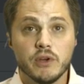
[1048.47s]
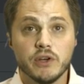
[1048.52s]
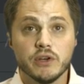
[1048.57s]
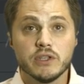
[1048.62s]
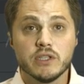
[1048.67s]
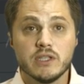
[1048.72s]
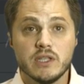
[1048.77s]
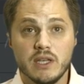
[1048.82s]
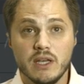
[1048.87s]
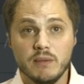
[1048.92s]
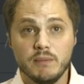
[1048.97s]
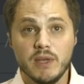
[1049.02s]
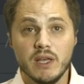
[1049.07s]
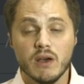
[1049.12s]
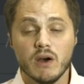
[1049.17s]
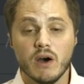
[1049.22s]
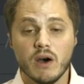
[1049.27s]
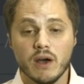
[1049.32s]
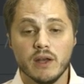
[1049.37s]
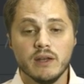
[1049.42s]
you're seeing me
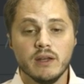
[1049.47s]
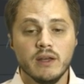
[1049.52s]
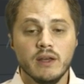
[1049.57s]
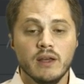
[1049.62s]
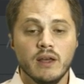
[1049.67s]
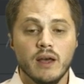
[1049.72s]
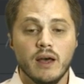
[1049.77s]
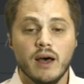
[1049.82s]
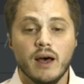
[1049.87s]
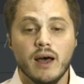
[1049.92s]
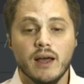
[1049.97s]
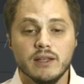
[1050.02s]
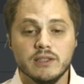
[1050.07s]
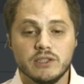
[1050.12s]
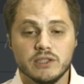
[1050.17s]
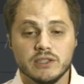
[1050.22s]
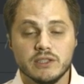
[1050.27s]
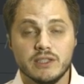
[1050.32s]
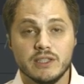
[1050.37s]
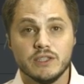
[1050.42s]
on. It's
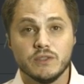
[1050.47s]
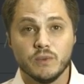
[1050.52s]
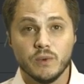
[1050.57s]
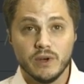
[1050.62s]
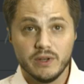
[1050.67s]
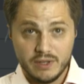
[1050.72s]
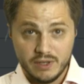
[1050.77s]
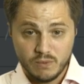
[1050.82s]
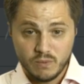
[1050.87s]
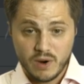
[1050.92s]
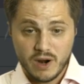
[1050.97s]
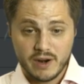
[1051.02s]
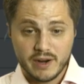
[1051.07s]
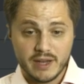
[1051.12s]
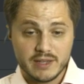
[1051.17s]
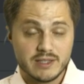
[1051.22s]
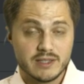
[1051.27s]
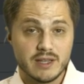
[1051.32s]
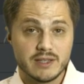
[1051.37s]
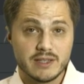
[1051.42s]
just this one in
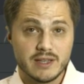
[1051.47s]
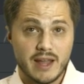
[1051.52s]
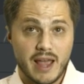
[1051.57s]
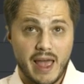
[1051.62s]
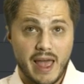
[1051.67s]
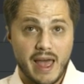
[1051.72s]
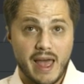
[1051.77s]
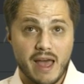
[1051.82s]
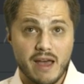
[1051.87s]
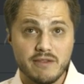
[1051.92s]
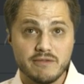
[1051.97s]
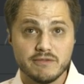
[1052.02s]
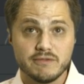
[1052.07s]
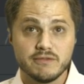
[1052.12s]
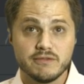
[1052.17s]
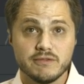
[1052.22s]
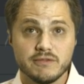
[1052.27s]
Wirecast doesn't have